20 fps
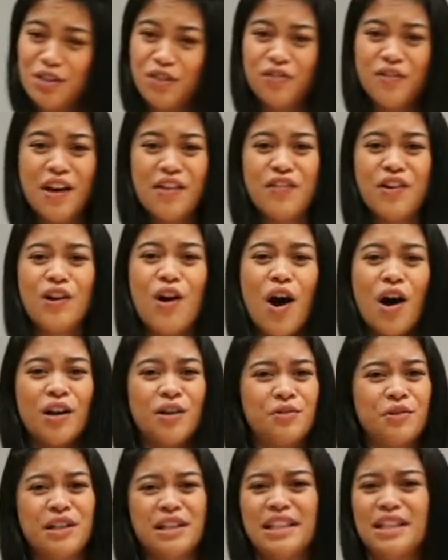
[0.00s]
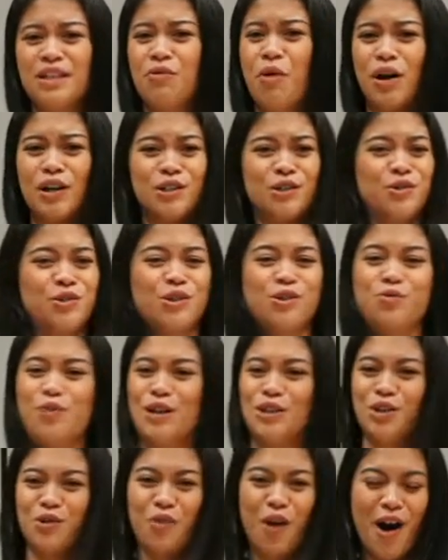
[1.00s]
You've never gone really
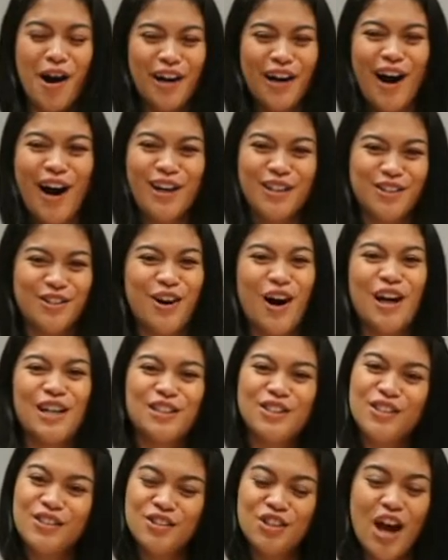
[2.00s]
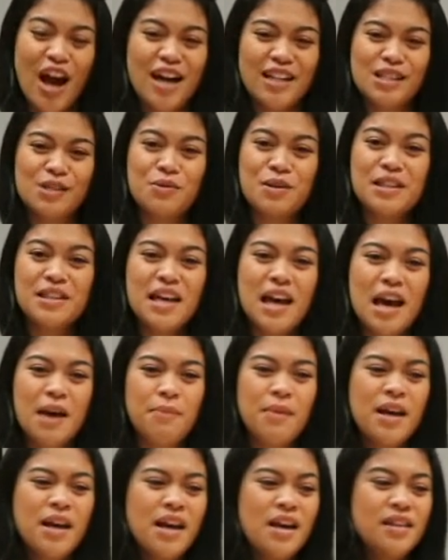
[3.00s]
one-to-one, heart-to-heart chats with
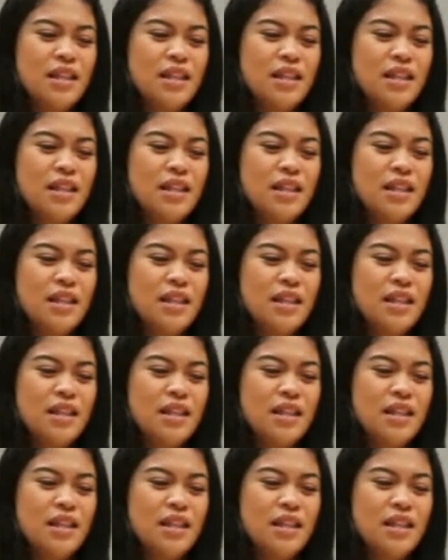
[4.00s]
them.